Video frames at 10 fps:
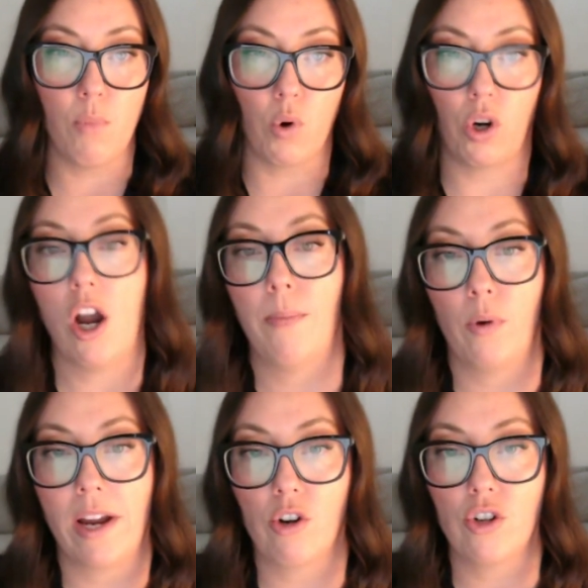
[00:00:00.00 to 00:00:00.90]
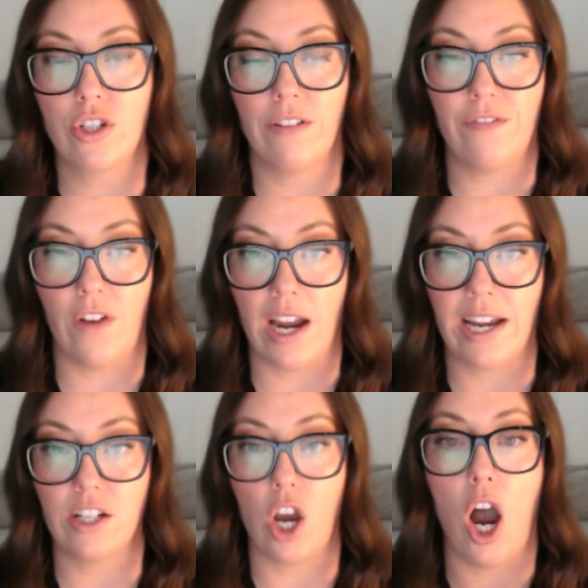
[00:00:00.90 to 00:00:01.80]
more operators to find